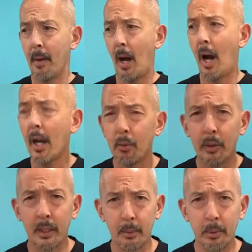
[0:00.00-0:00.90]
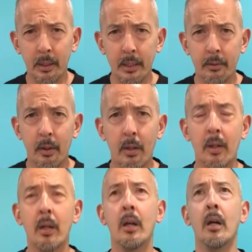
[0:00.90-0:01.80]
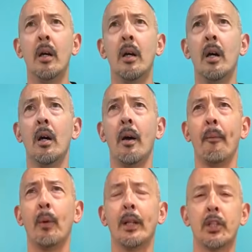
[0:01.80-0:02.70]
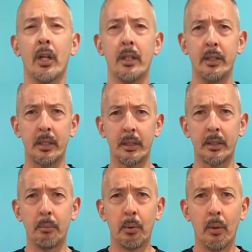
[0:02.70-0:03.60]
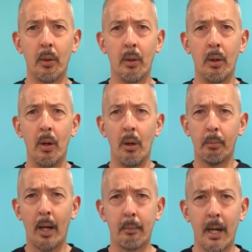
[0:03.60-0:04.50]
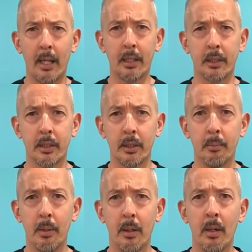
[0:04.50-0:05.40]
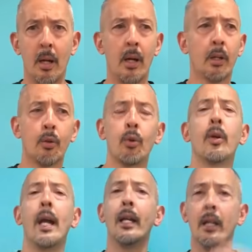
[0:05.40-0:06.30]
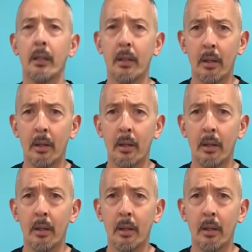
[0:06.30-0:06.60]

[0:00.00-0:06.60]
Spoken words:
I really believe Wing Chun is a simple, pragmatic system created